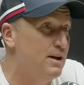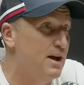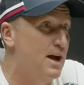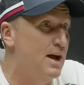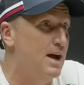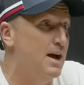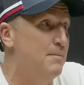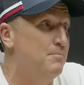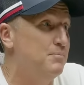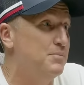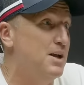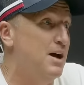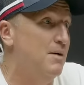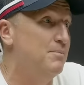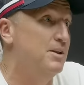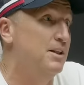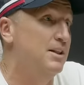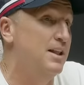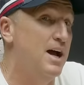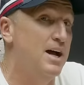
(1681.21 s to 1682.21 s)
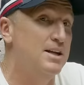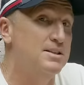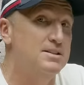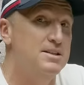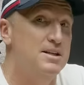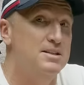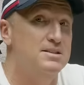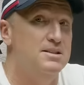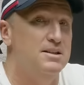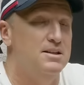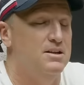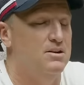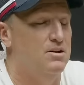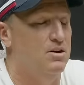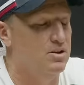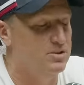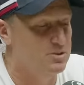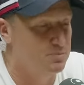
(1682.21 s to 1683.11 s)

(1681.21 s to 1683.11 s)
Mm. Um, come the last test thinking, oh,